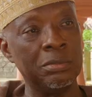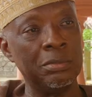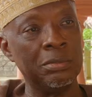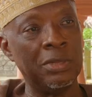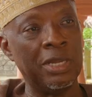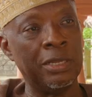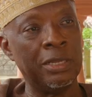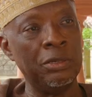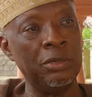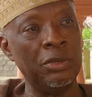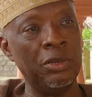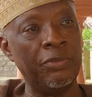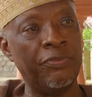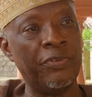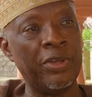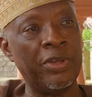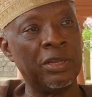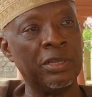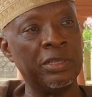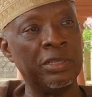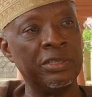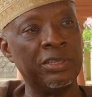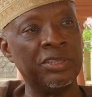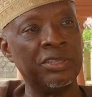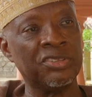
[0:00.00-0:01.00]
I don't know if I
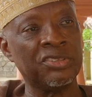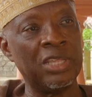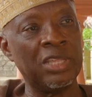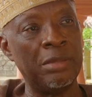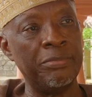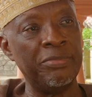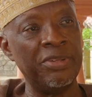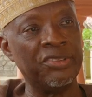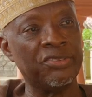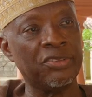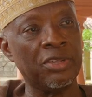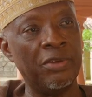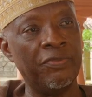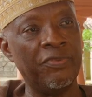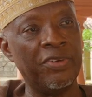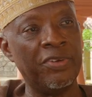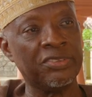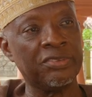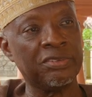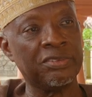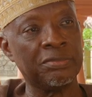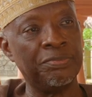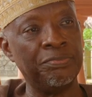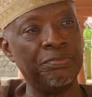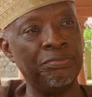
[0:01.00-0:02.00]
could describe myself
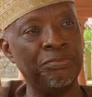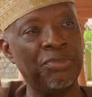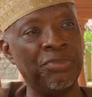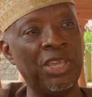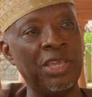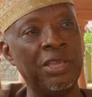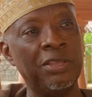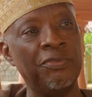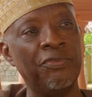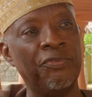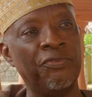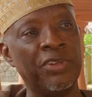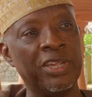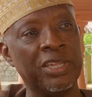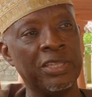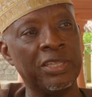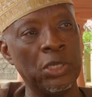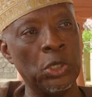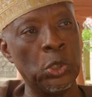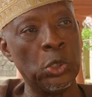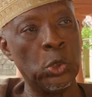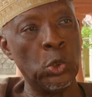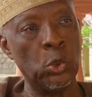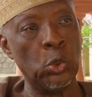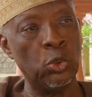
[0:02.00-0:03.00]
as being
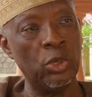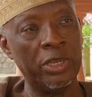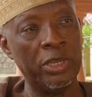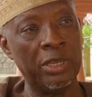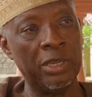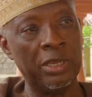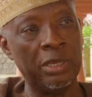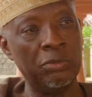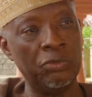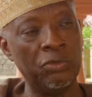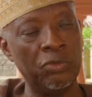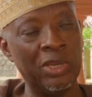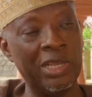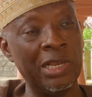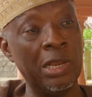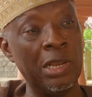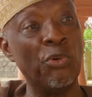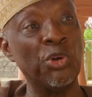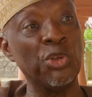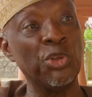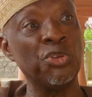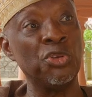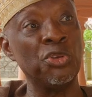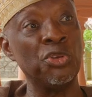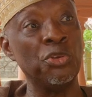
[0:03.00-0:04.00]
very holy when I
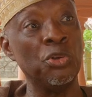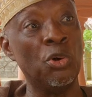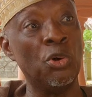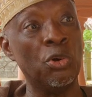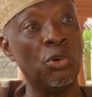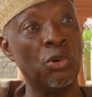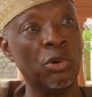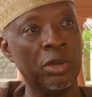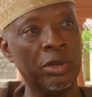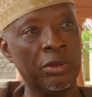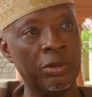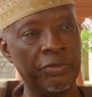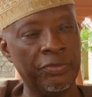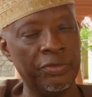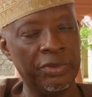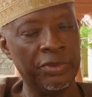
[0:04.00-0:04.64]
was young,